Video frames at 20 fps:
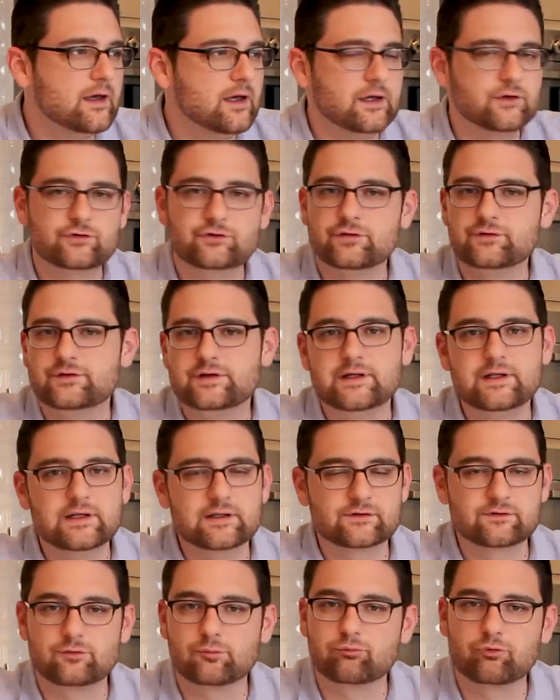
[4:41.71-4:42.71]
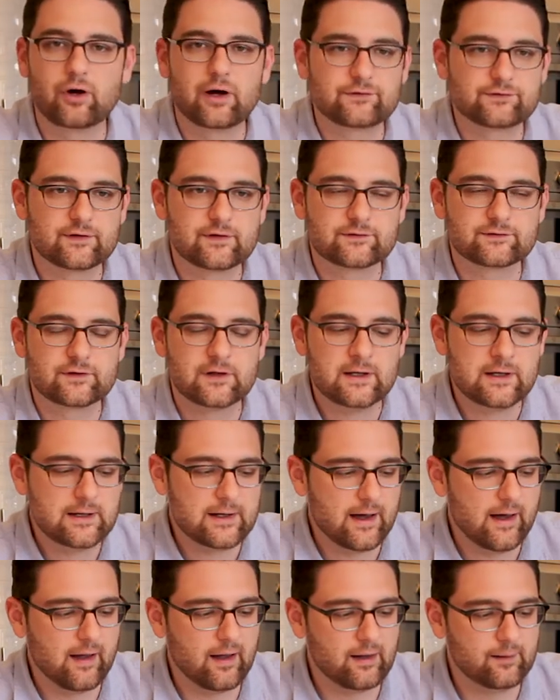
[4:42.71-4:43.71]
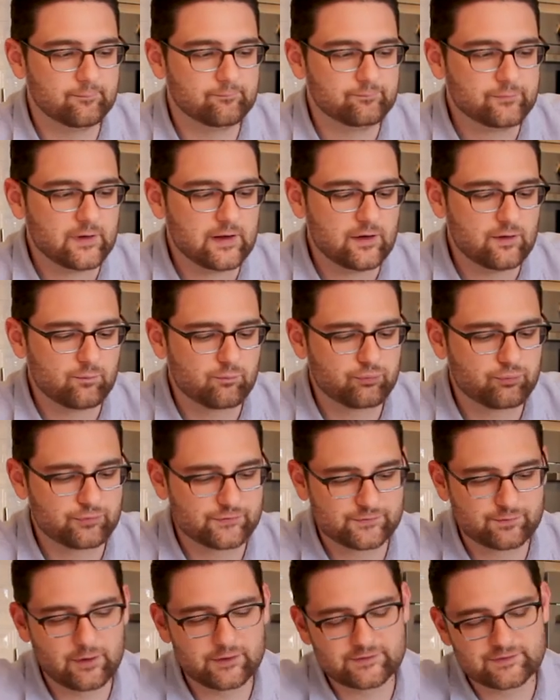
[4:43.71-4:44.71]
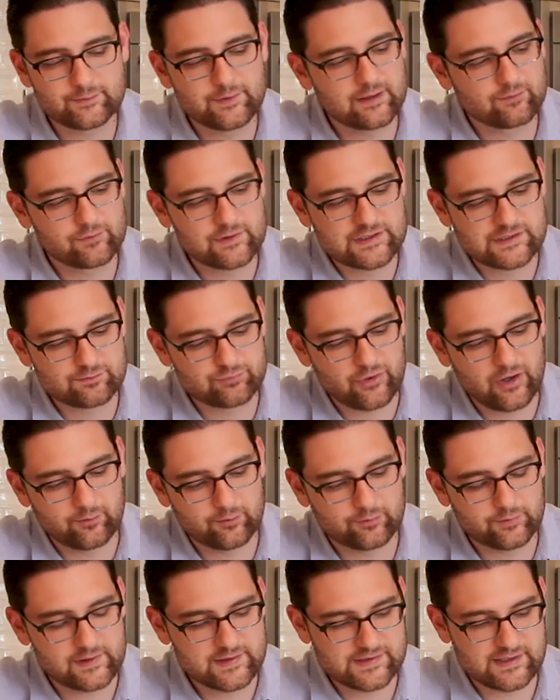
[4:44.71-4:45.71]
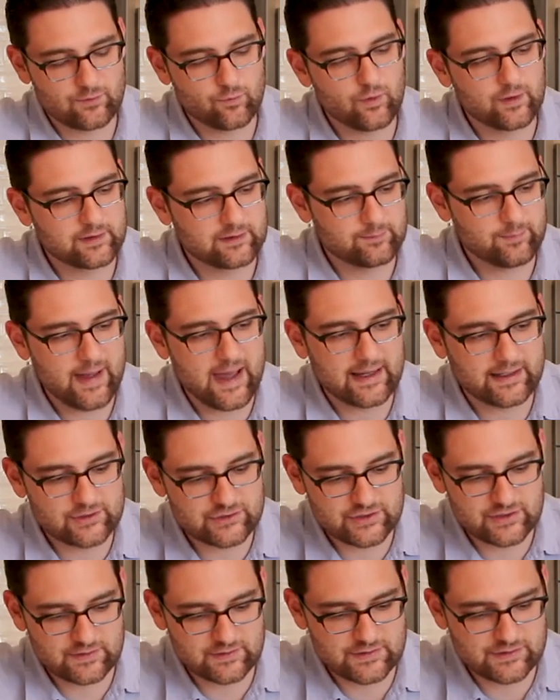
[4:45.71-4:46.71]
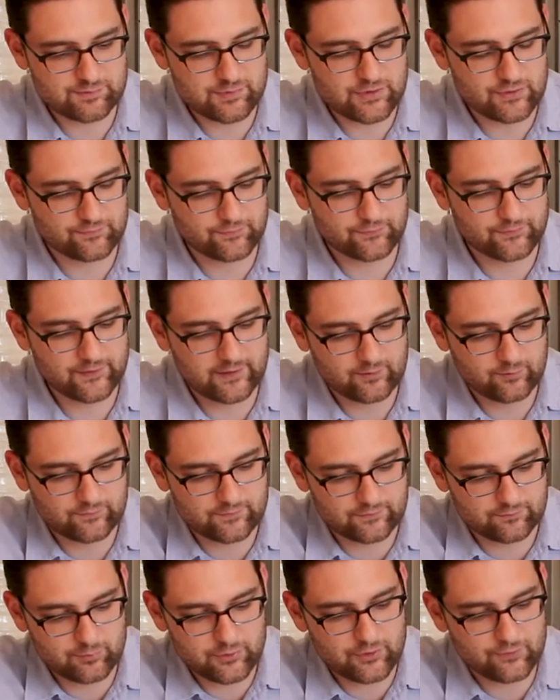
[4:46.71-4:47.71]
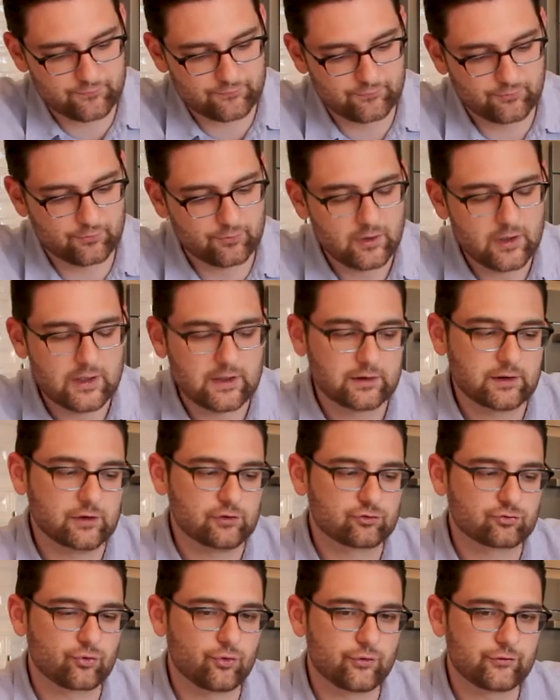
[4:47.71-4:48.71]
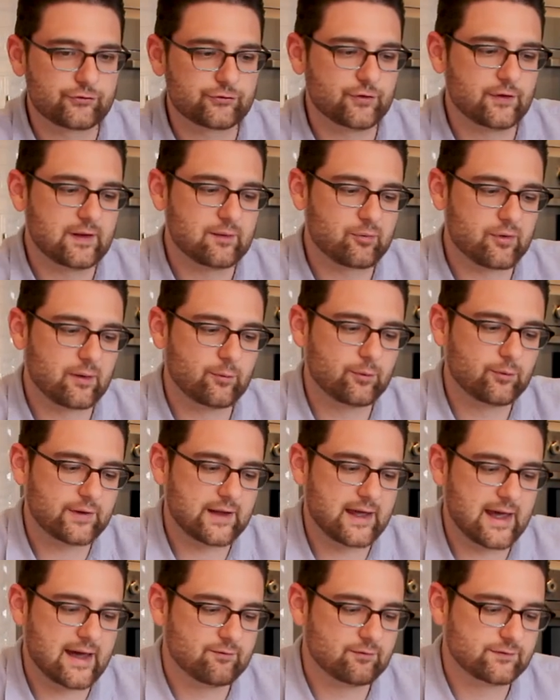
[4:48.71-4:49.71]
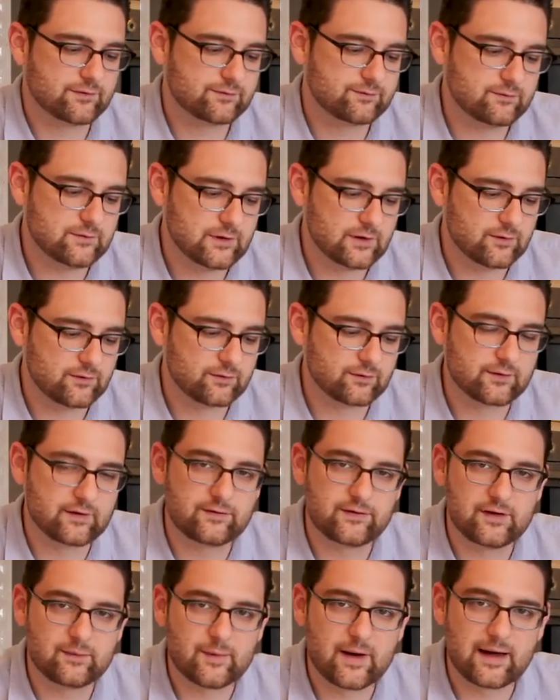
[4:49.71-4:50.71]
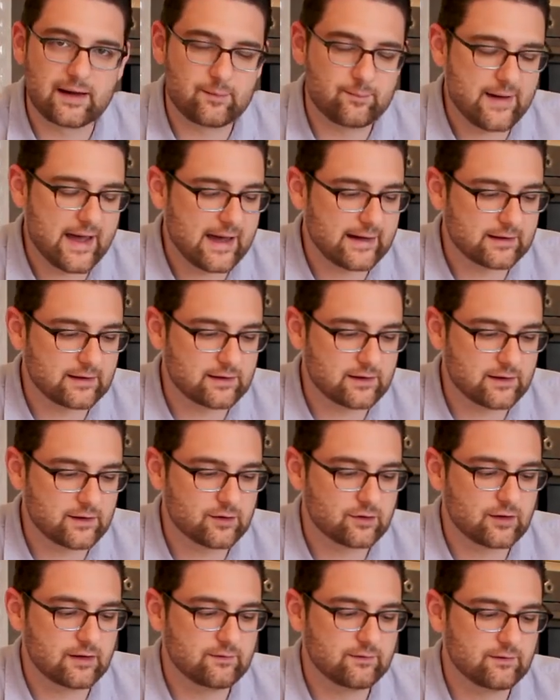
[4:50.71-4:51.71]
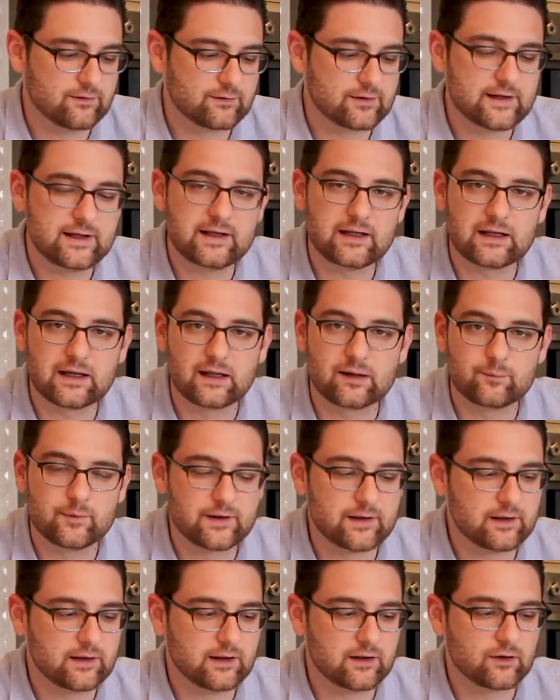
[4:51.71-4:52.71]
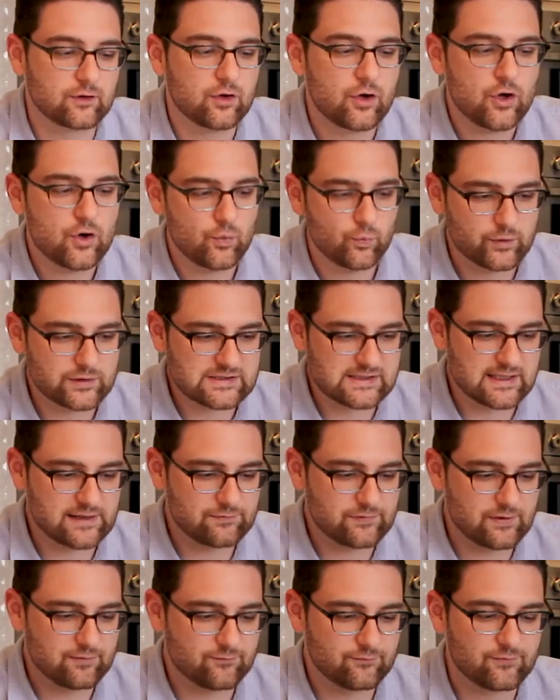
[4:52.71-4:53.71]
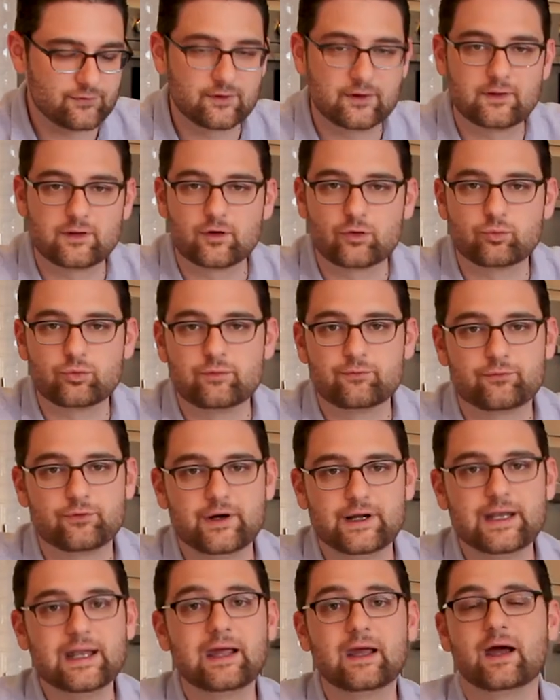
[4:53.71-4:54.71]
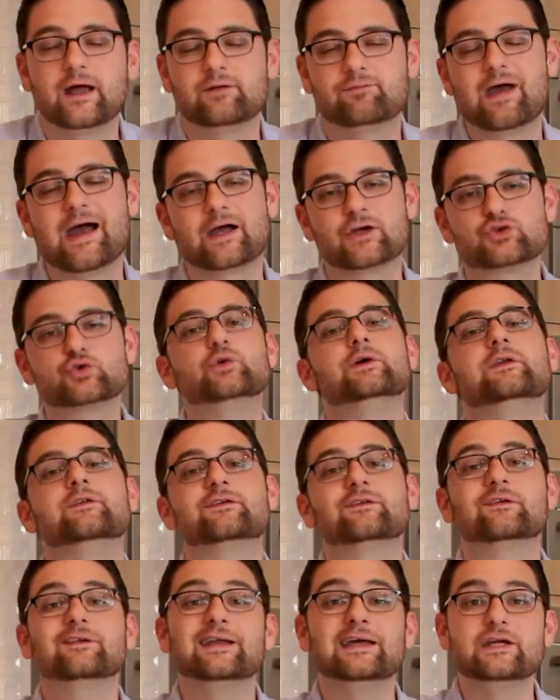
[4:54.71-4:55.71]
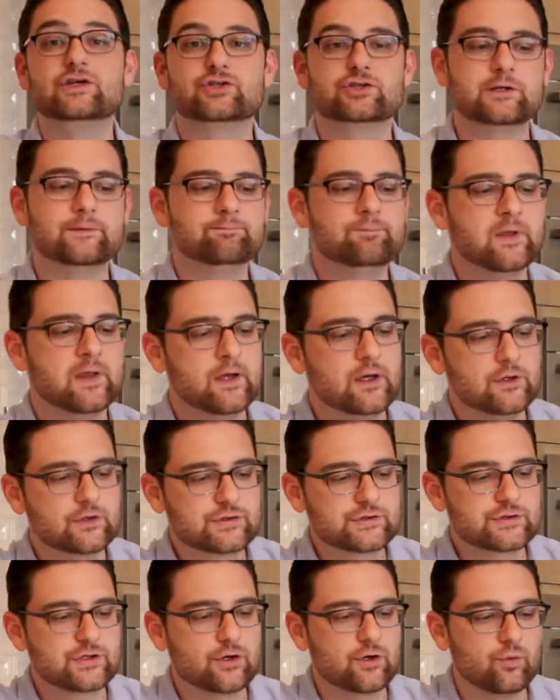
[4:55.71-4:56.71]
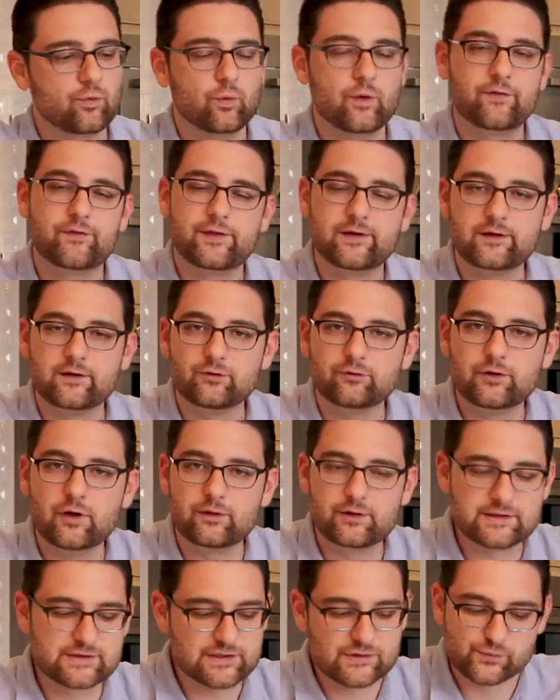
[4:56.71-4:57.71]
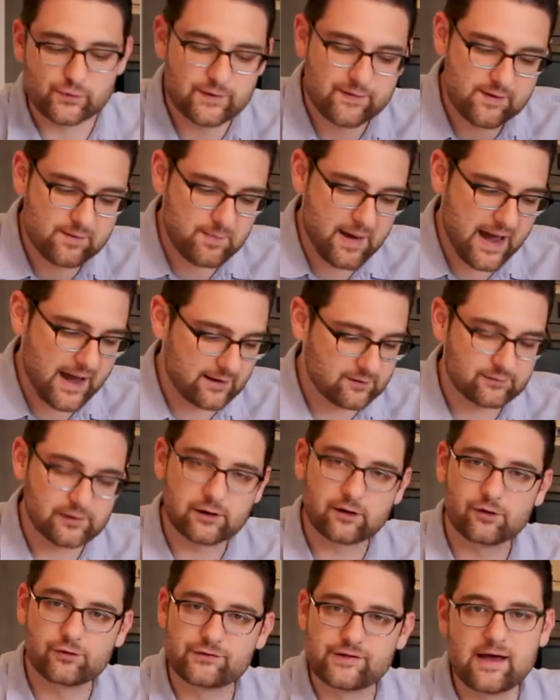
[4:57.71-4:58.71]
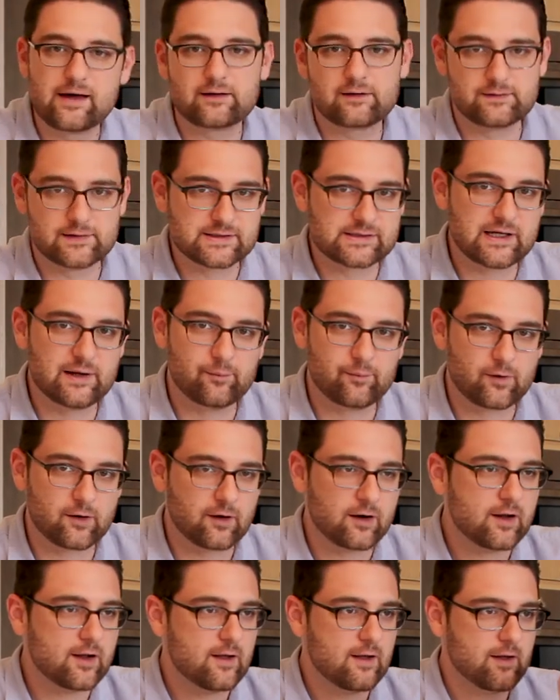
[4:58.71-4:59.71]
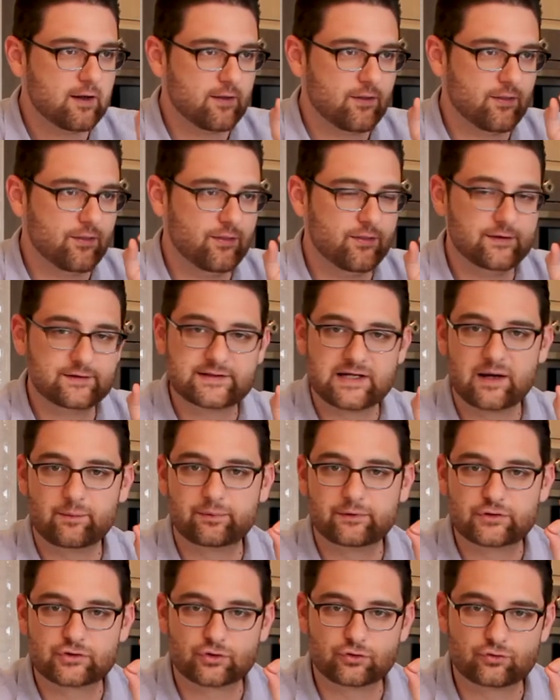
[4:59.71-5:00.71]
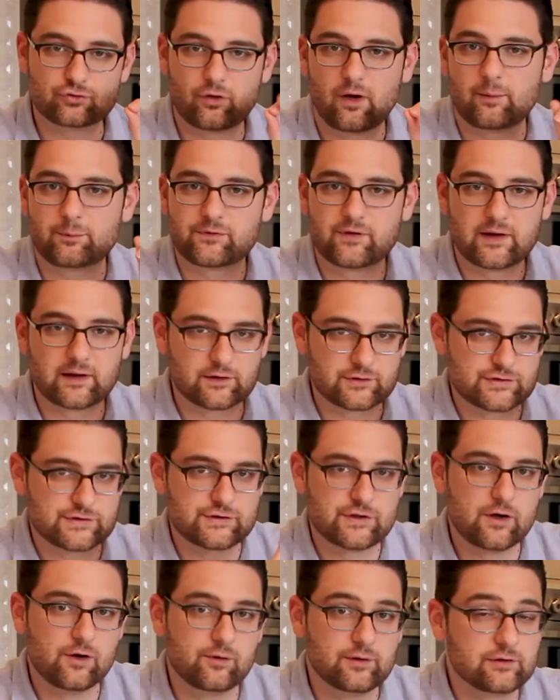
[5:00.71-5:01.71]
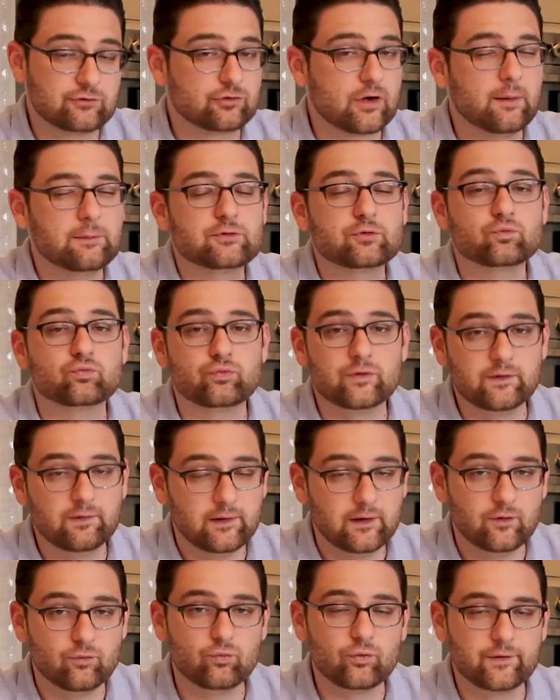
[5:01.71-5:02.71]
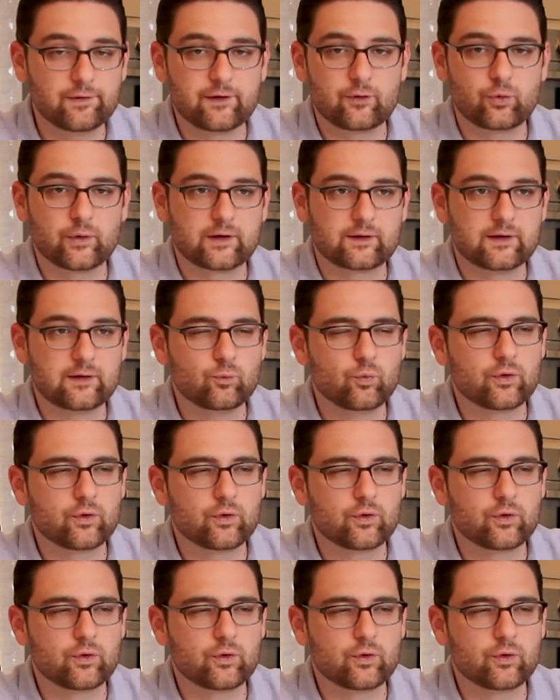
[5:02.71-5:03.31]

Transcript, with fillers: It's too tedious of a process. Um, some of that reason probably is they wanted to package it in this beautiful thing with this beautiful control. So they probably have a, you know their lithium ion pack in here and then their heating element in here, which left them very little room for any kind of actual insulation. So one thing you'll notice is when the battery goes out on this ember, the temperature drops like a stone. It drops really really quickly.